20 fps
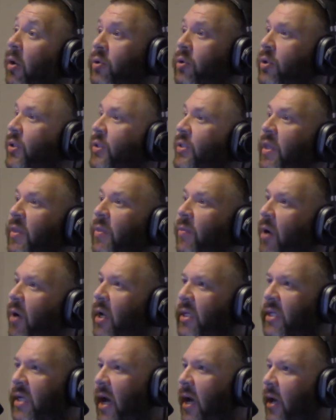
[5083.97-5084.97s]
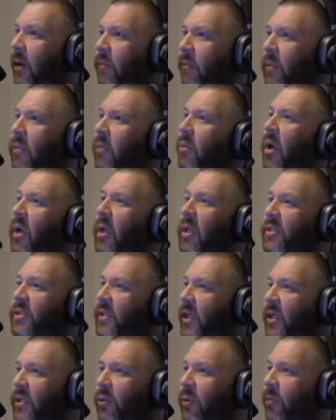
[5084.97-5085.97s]
just in the right time, right? These
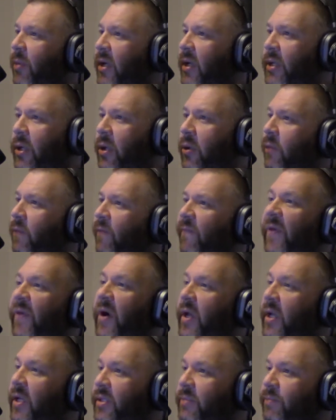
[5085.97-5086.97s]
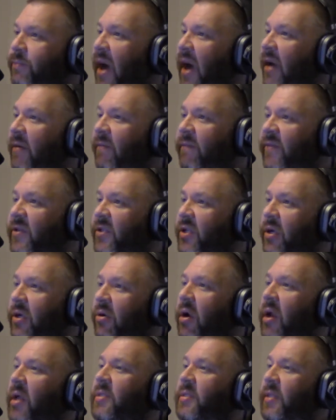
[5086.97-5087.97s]
things were about to go fucking bat shit
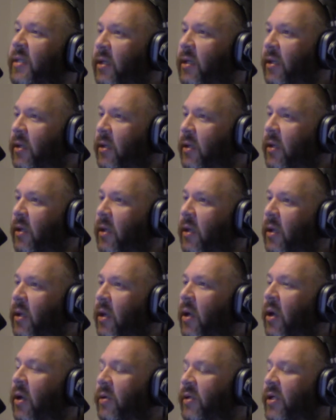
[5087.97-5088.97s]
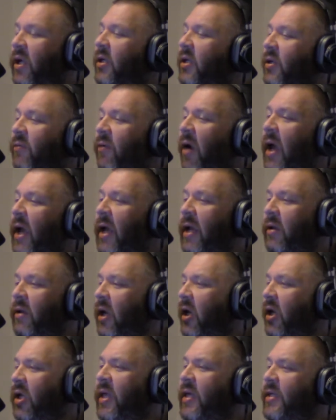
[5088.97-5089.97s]
crazy in the nick of time, bro. No, right?
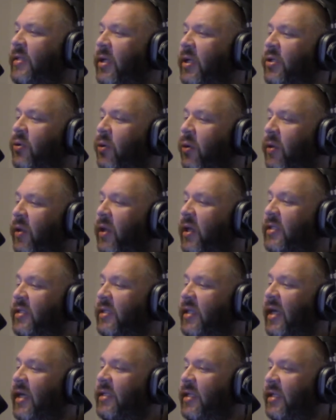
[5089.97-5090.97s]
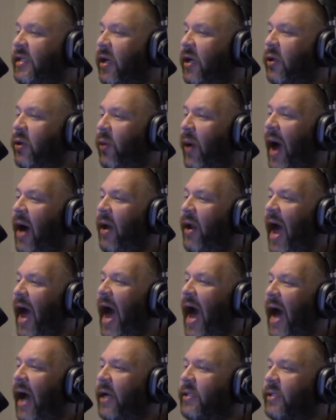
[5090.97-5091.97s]
These control these things that tell you how to
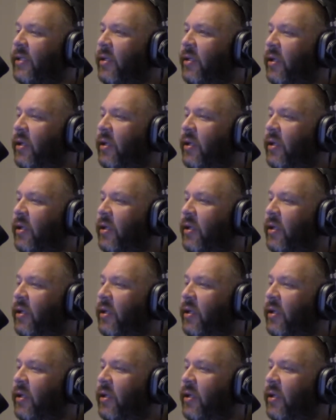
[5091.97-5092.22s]
act,